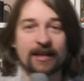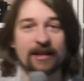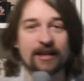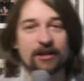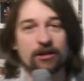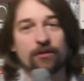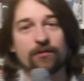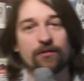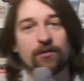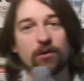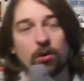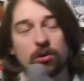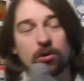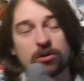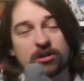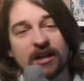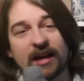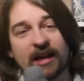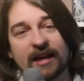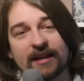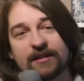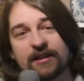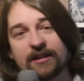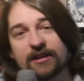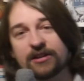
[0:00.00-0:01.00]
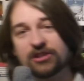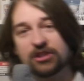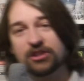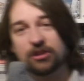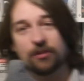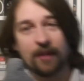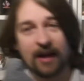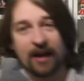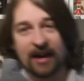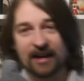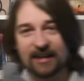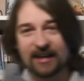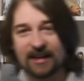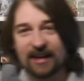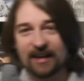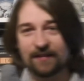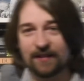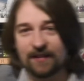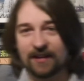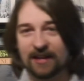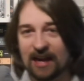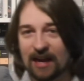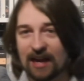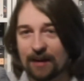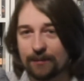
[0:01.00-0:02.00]
little flaws, like the Semedi
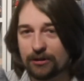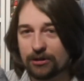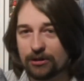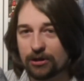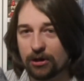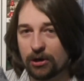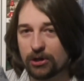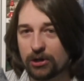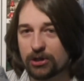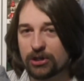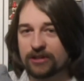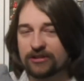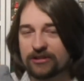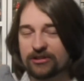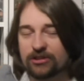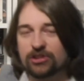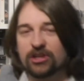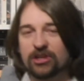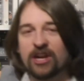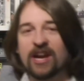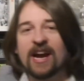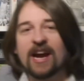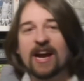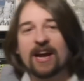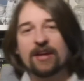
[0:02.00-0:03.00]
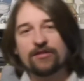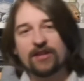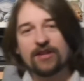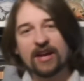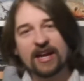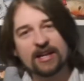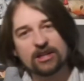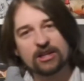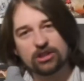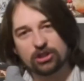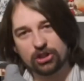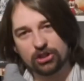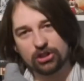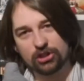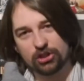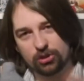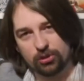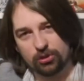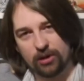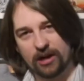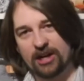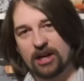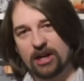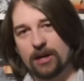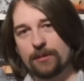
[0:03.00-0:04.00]
and the Cappadocians, they just
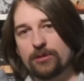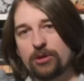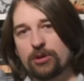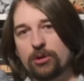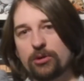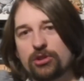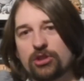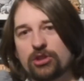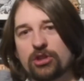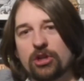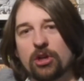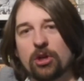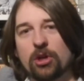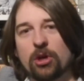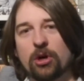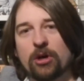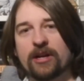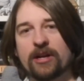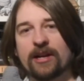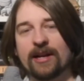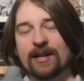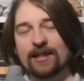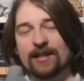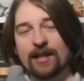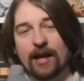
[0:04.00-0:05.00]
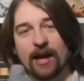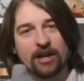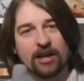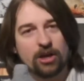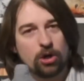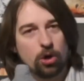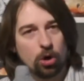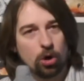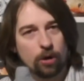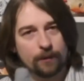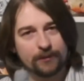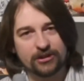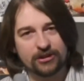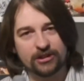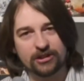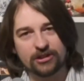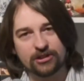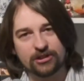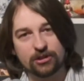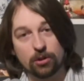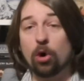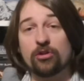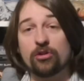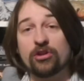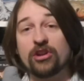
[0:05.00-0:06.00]
straight up used to look like
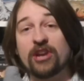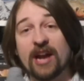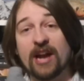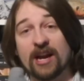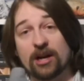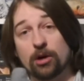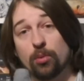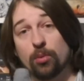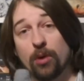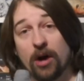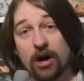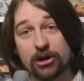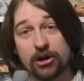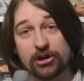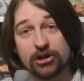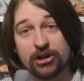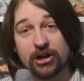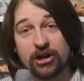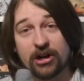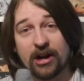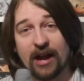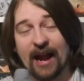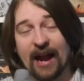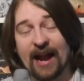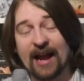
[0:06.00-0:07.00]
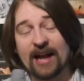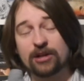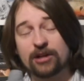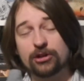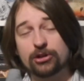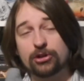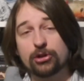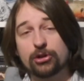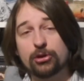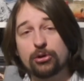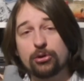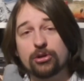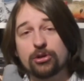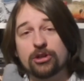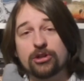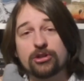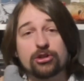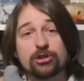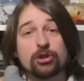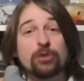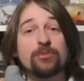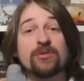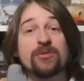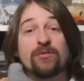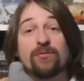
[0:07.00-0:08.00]
corpses, or the Nagaraja had to
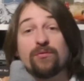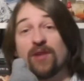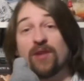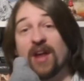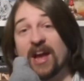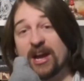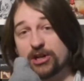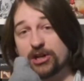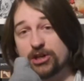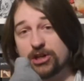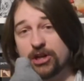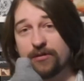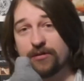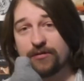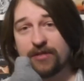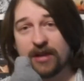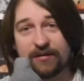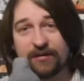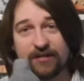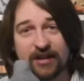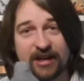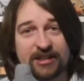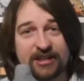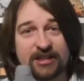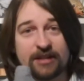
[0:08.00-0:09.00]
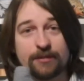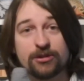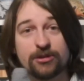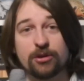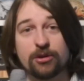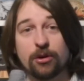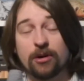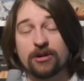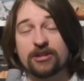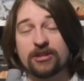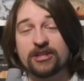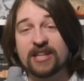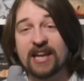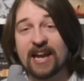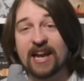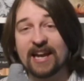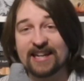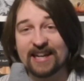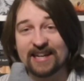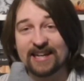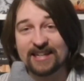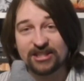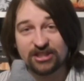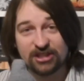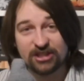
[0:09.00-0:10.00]
consume the flesh of their victims in order to
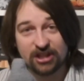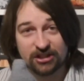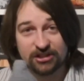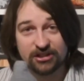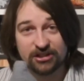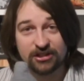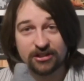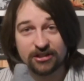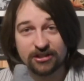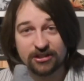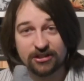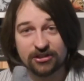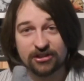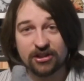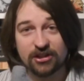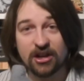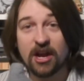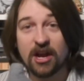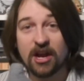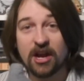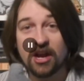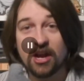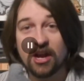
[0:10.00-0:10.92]
gain any sustenance.